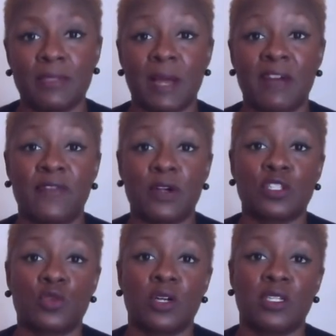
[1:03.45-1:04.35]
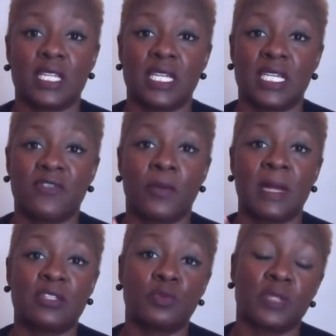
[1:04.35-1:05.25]
So my first course is for my
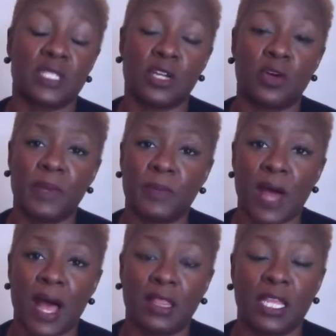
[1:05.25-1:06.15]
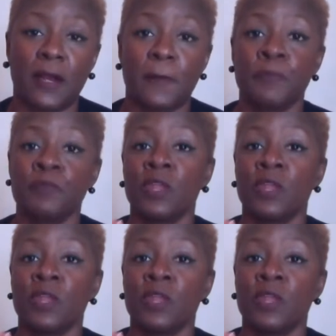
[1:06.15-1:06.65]
super single people out there.